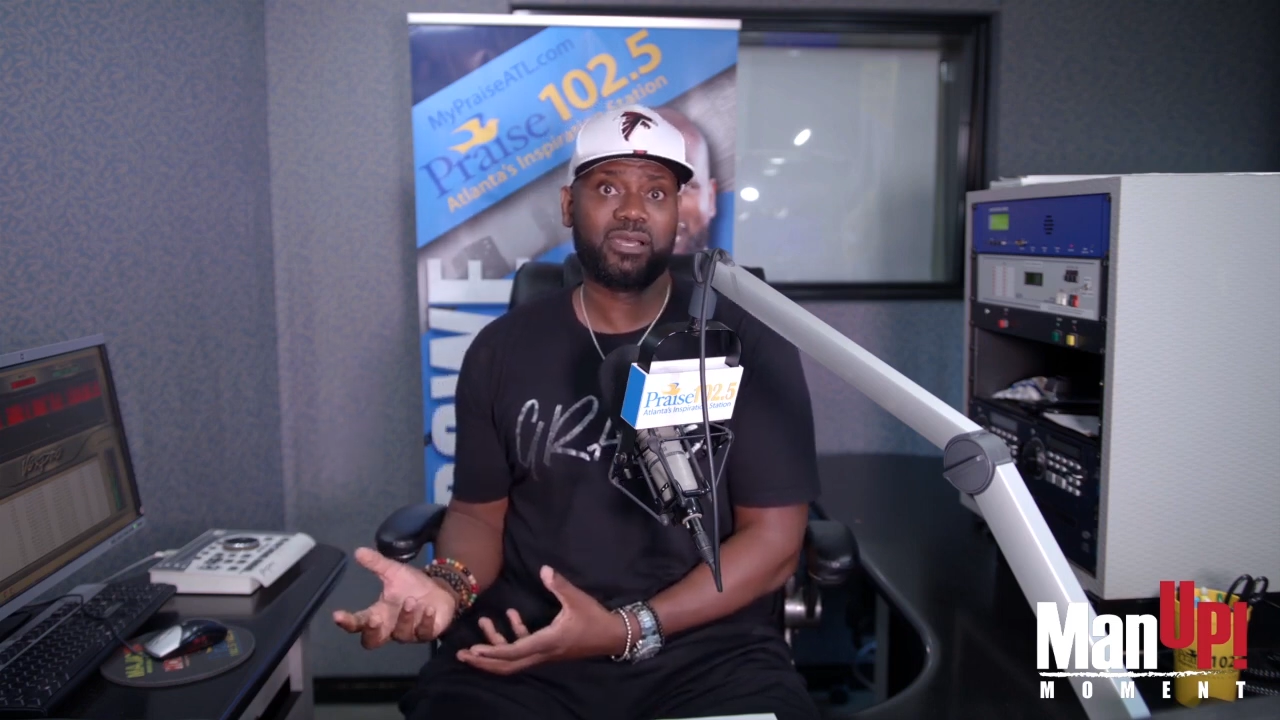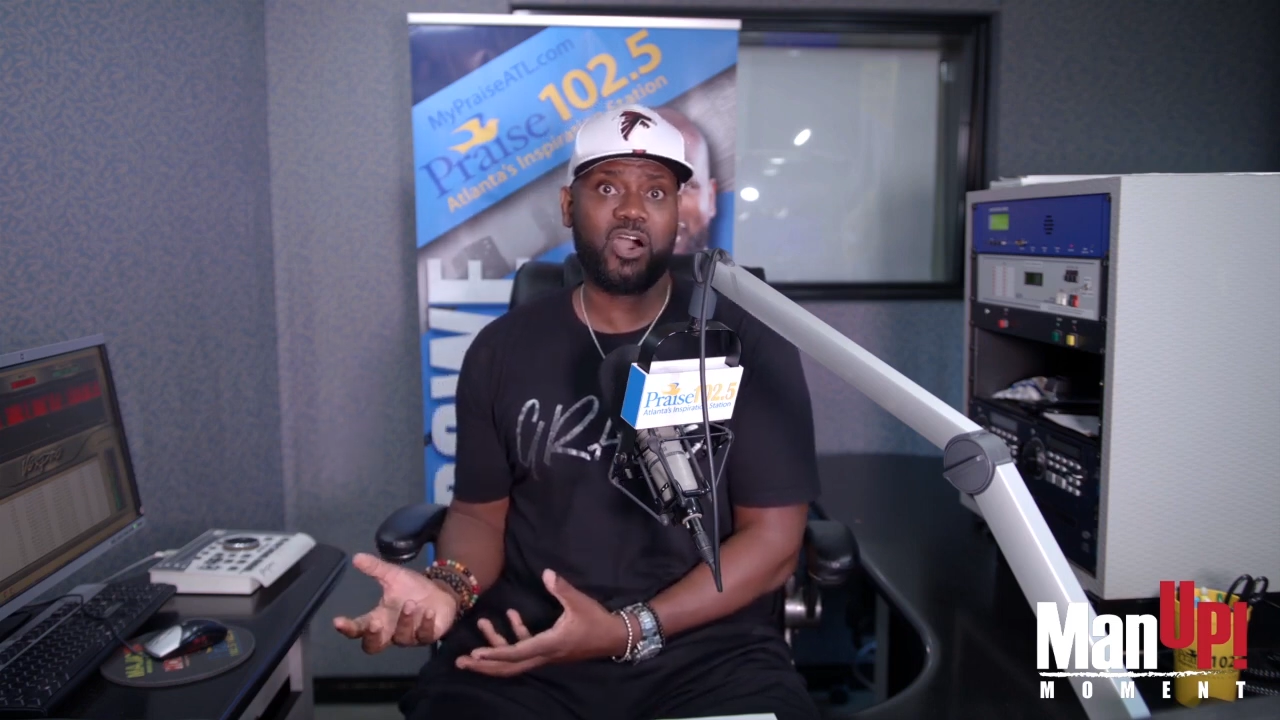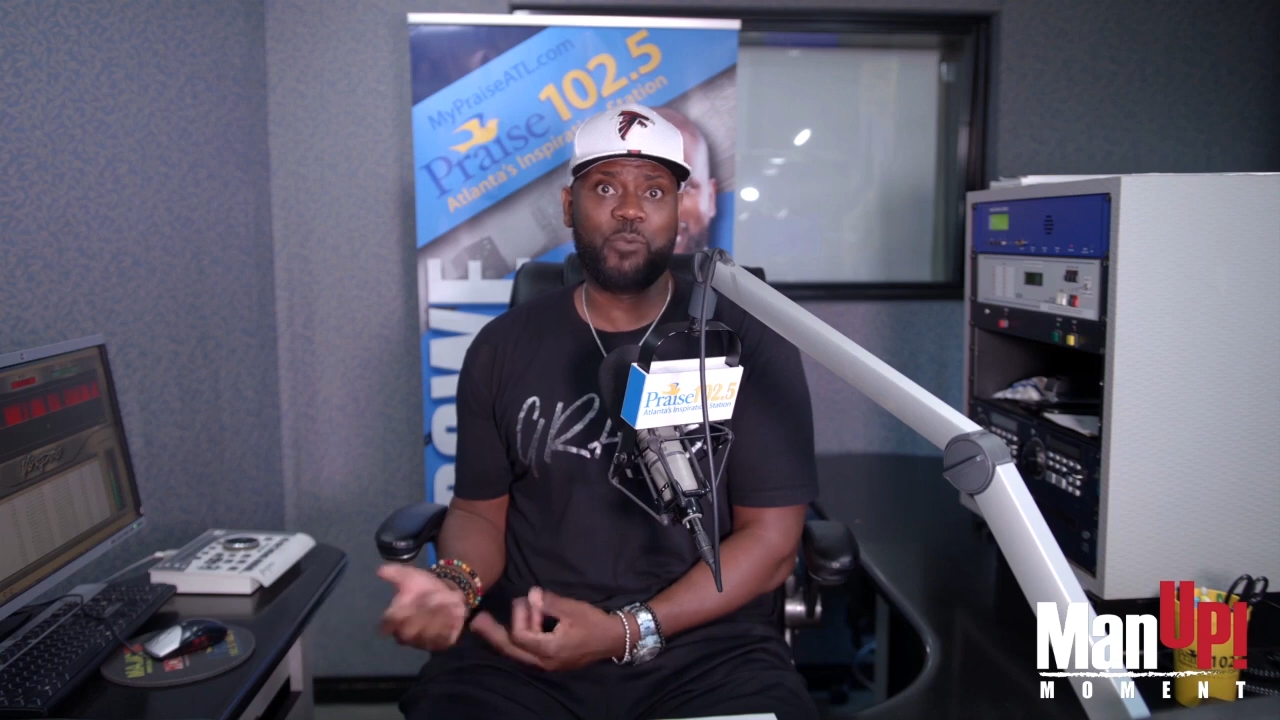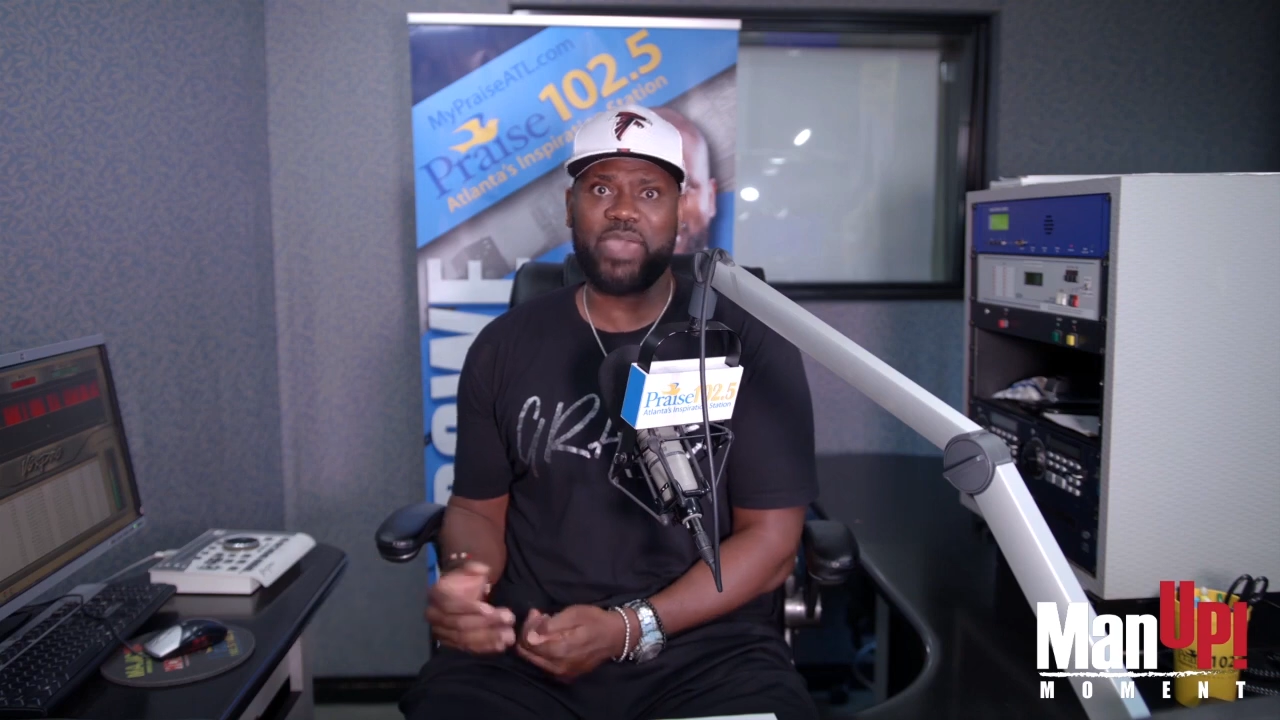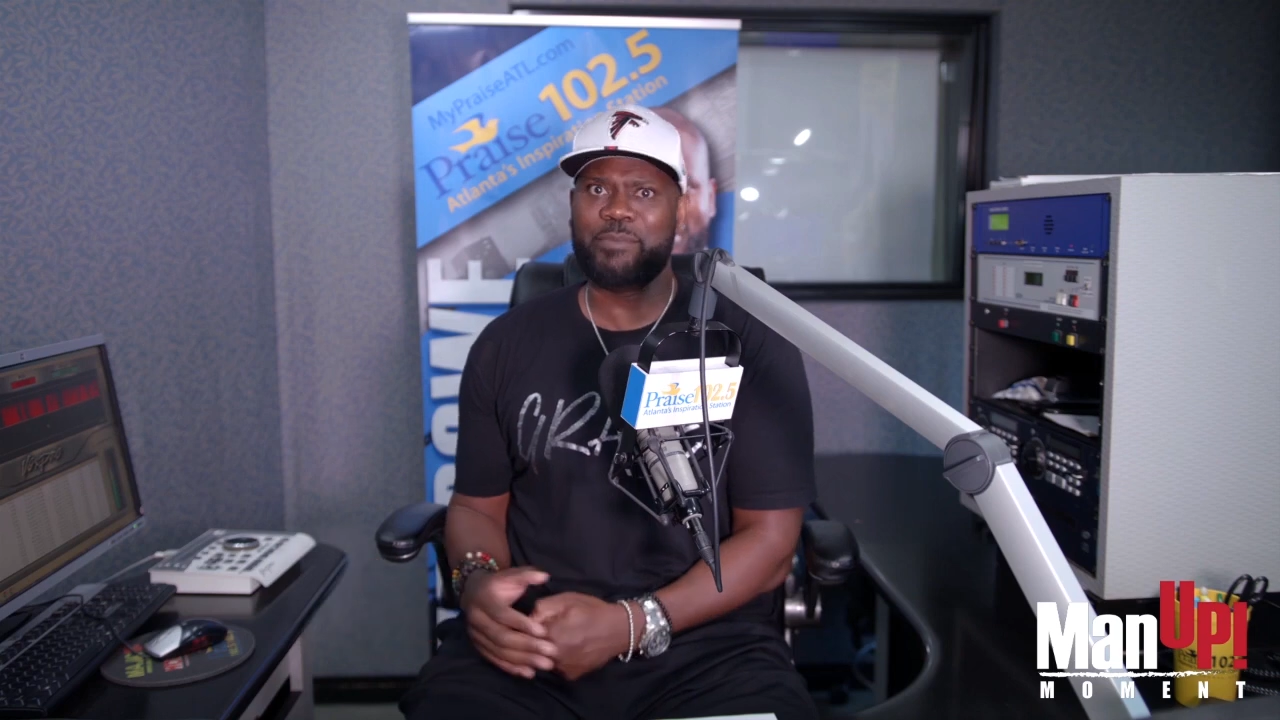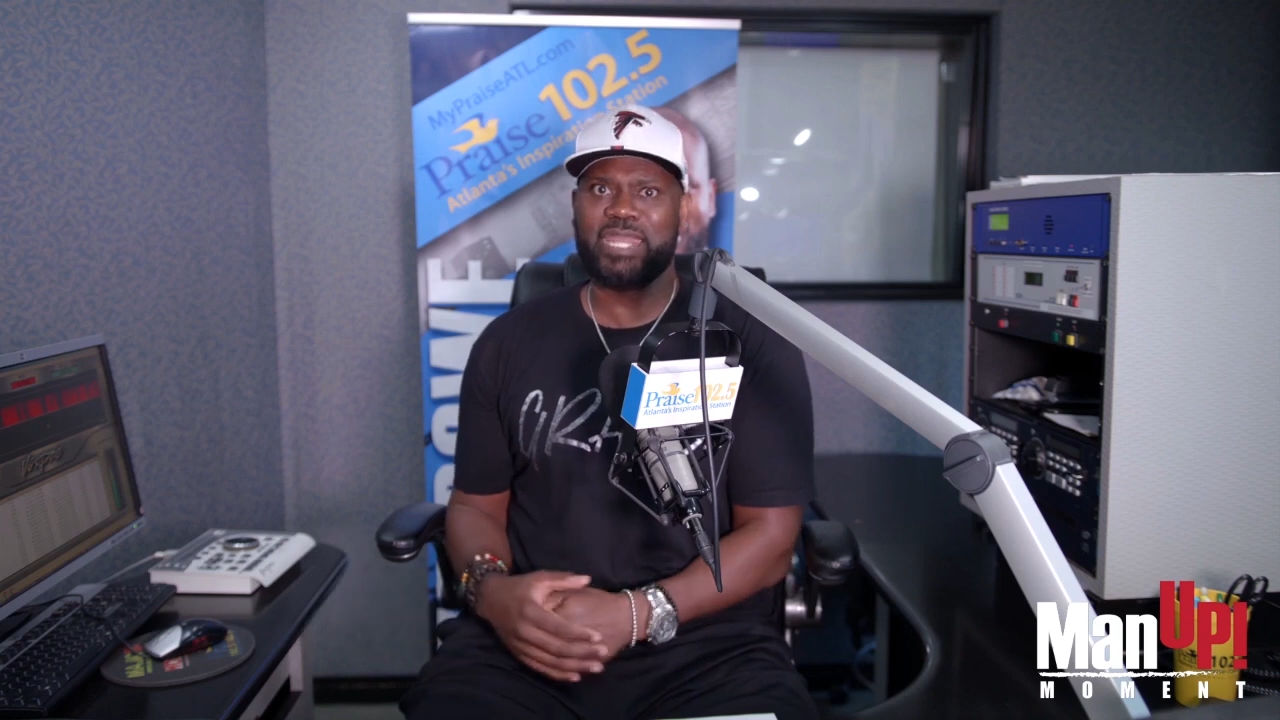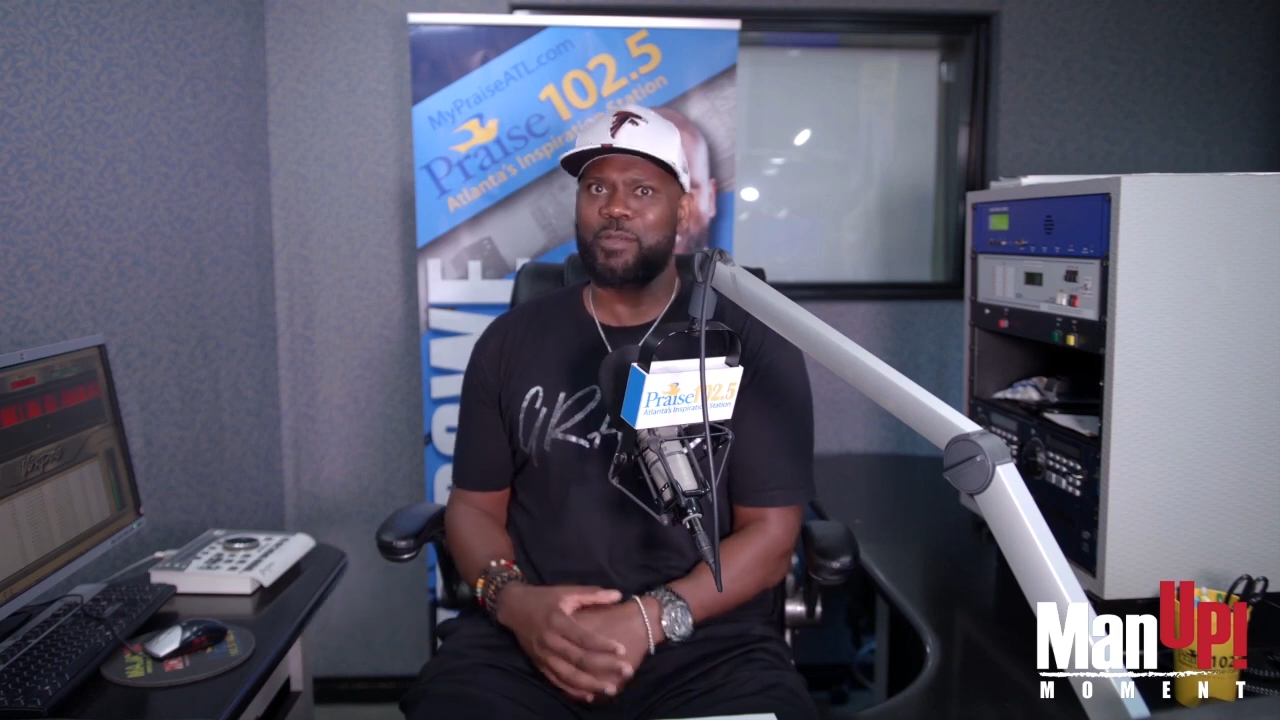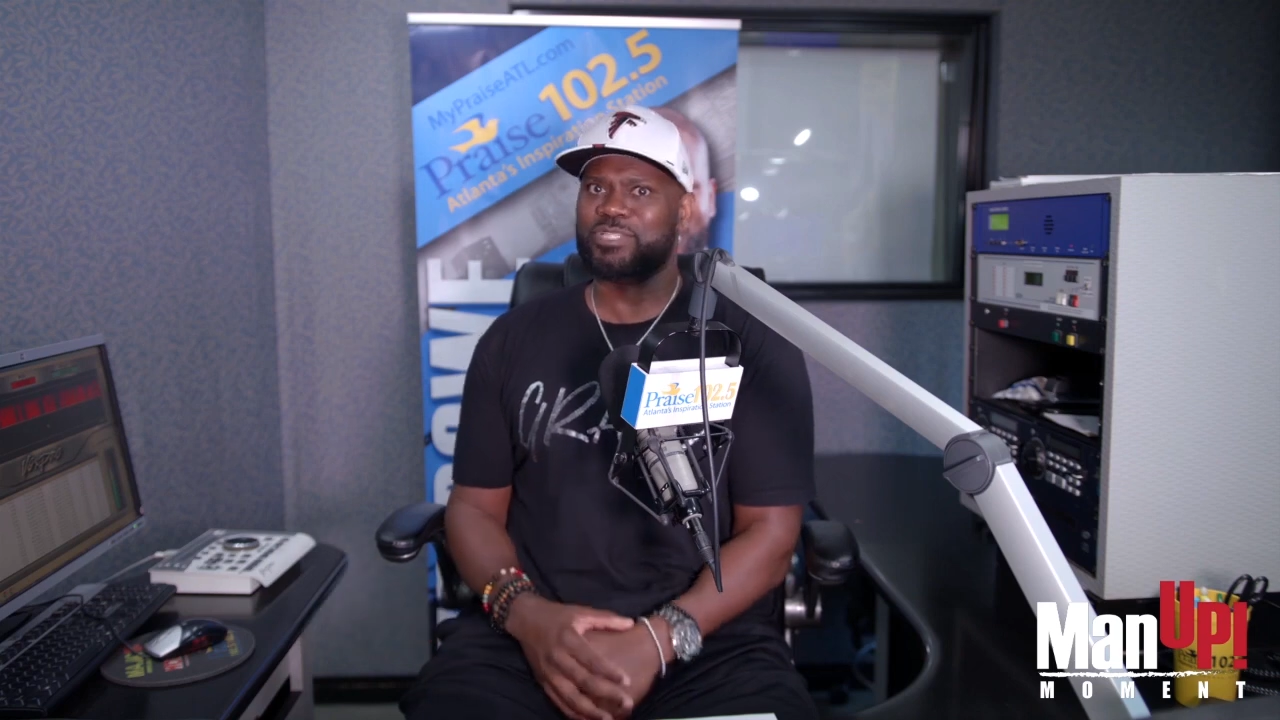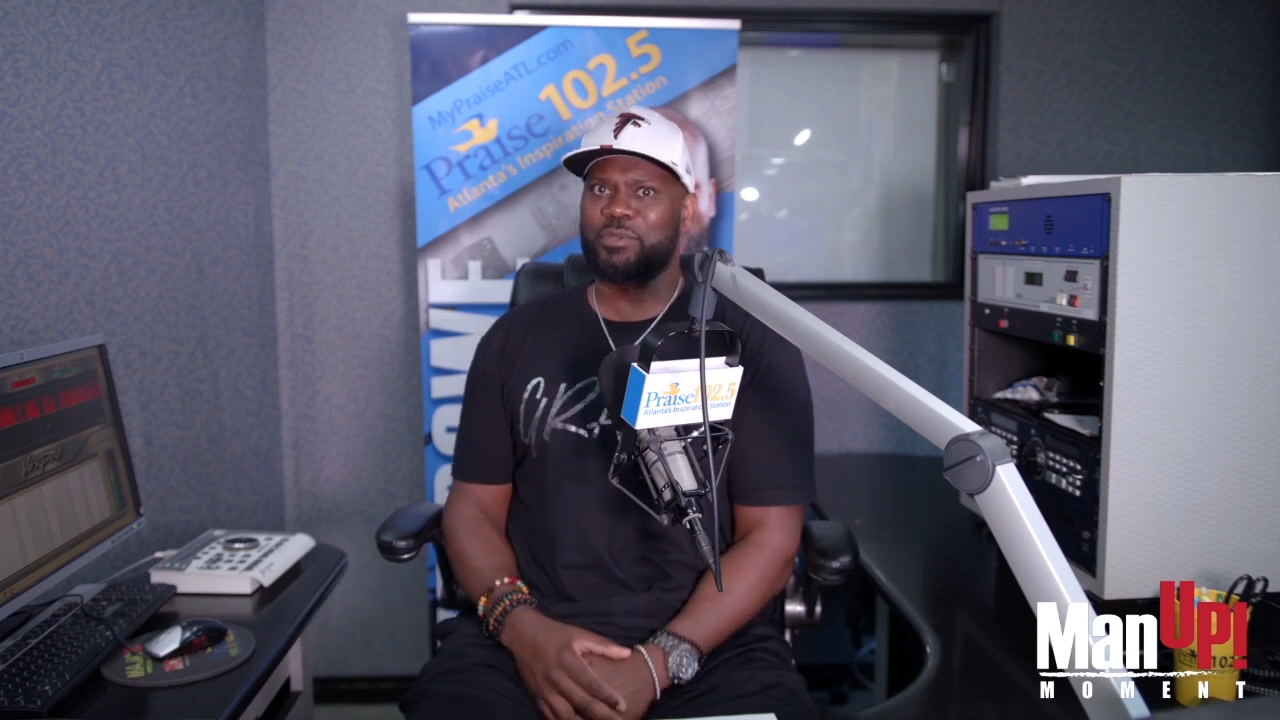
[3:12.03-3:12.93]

oh, baby, that